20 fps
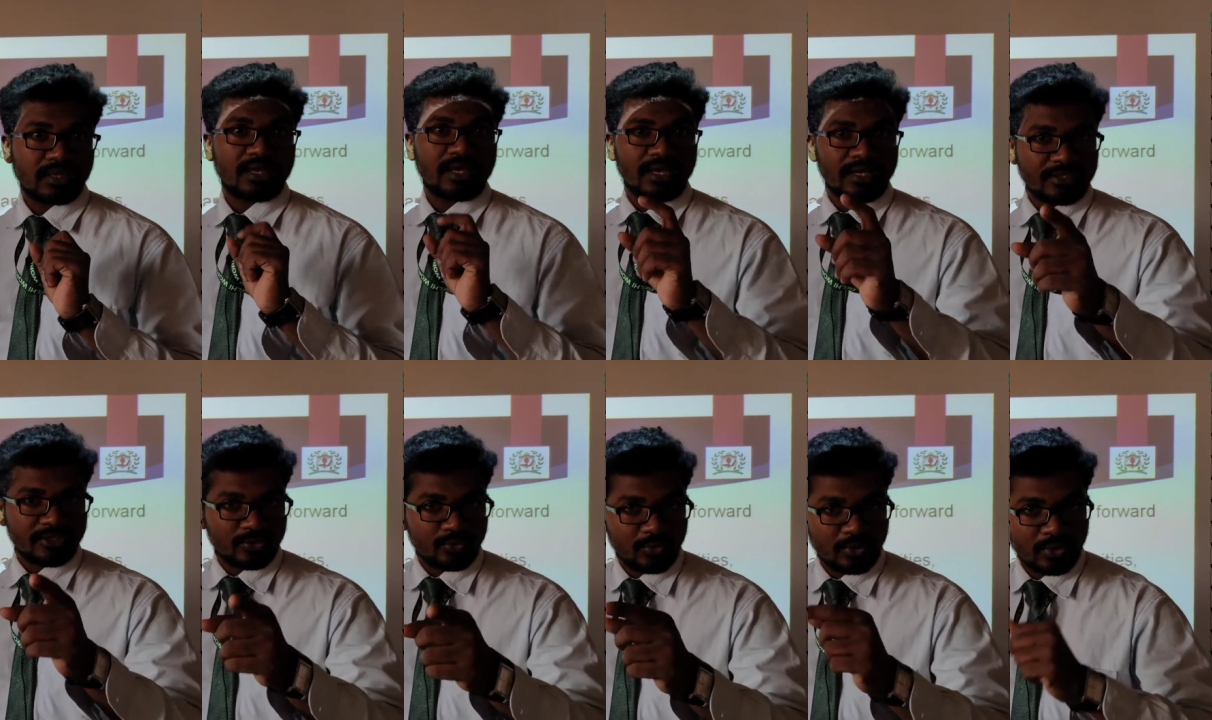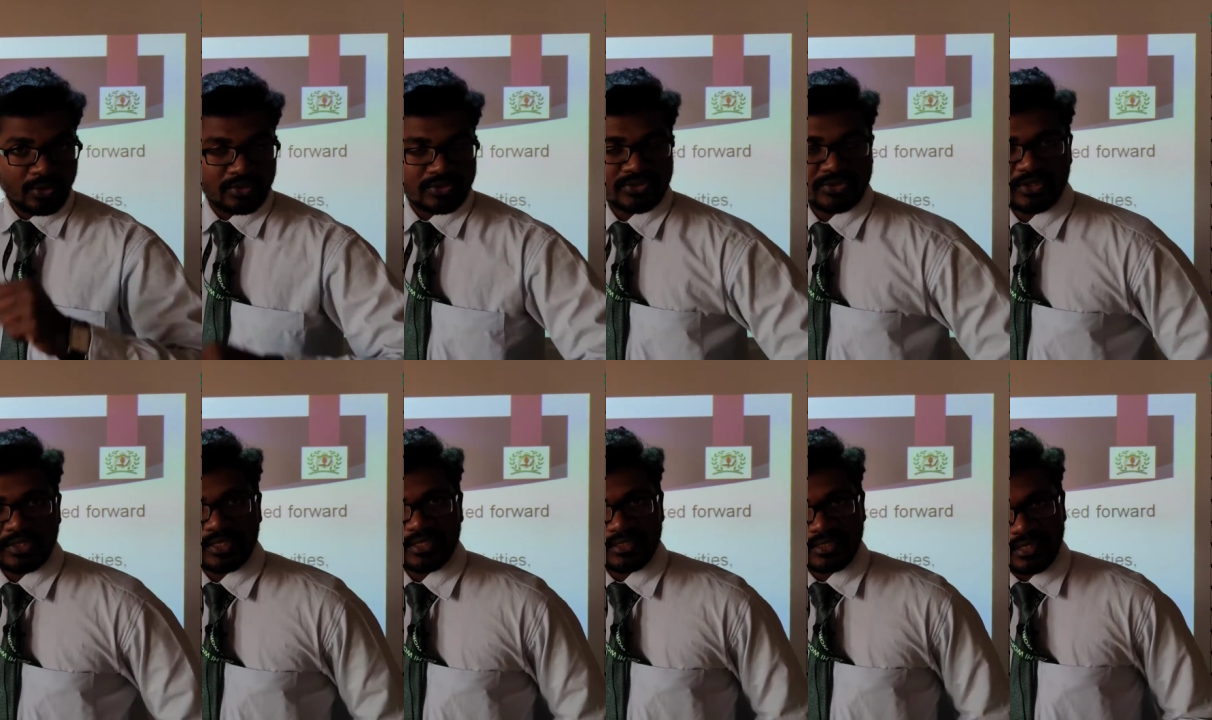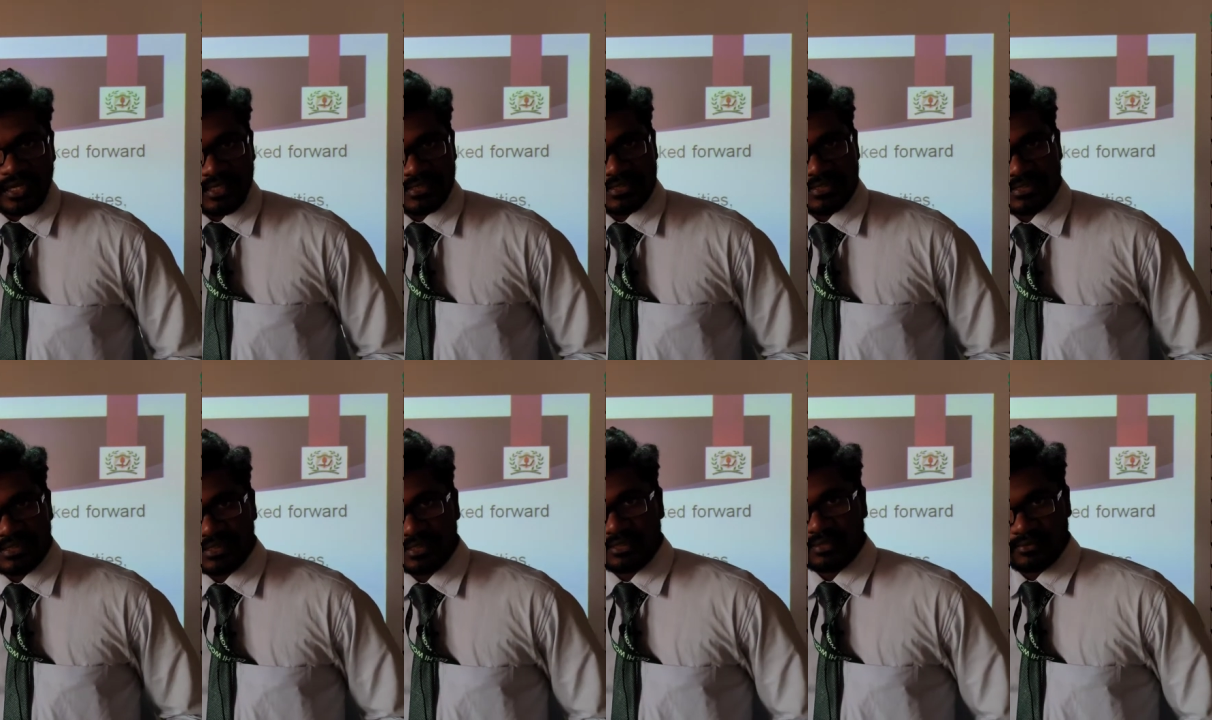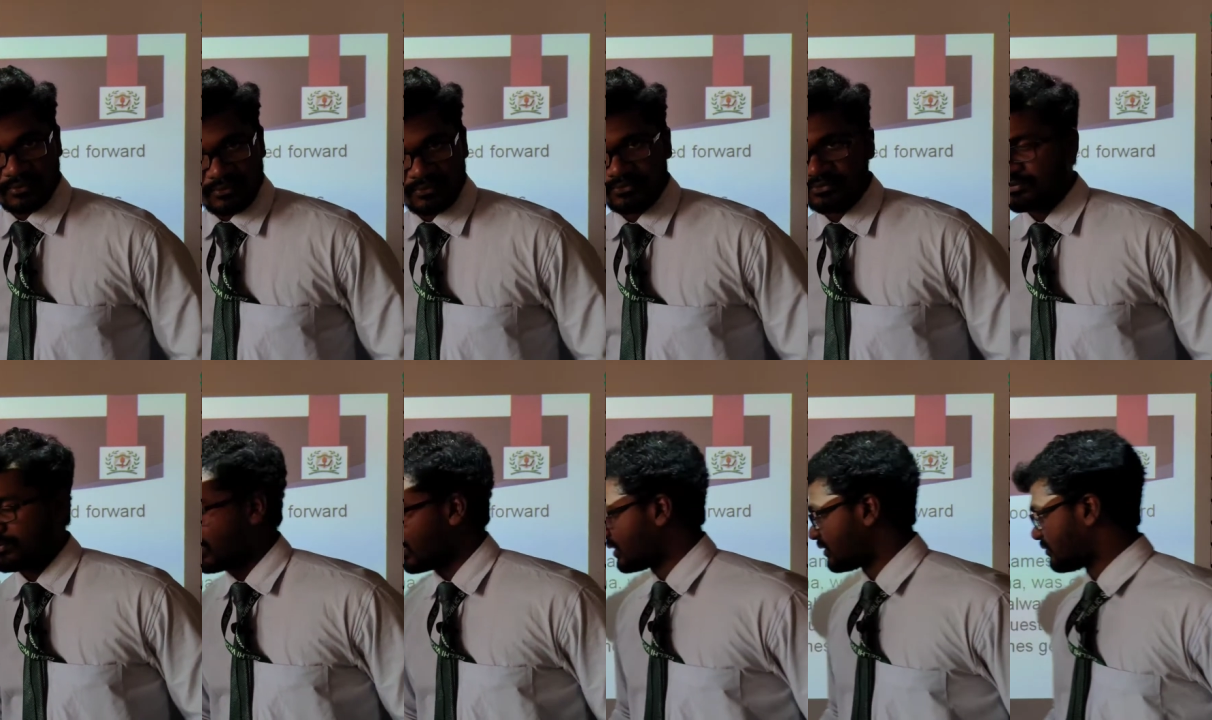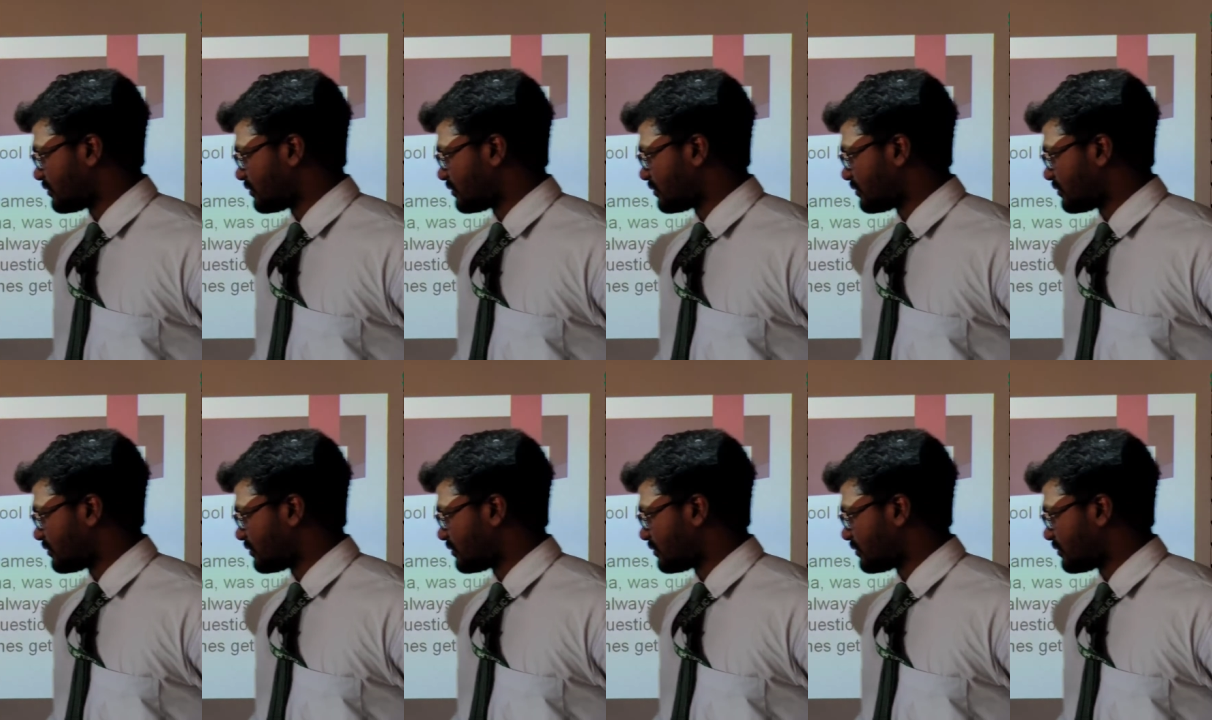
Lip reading: and you are also in class 5,